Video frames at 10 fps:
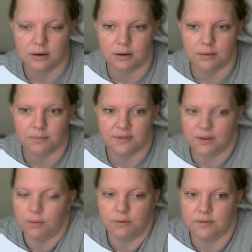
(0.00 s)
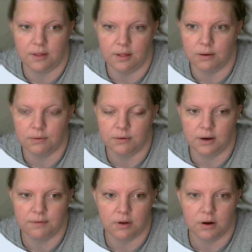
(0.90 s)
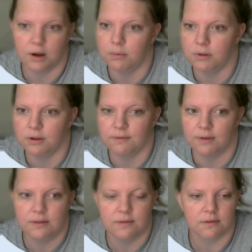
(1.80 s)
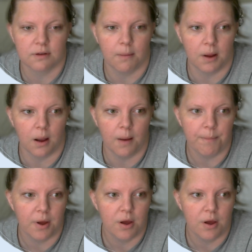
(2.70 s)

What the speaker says: because I always sell out, and I've got a couple events coming up.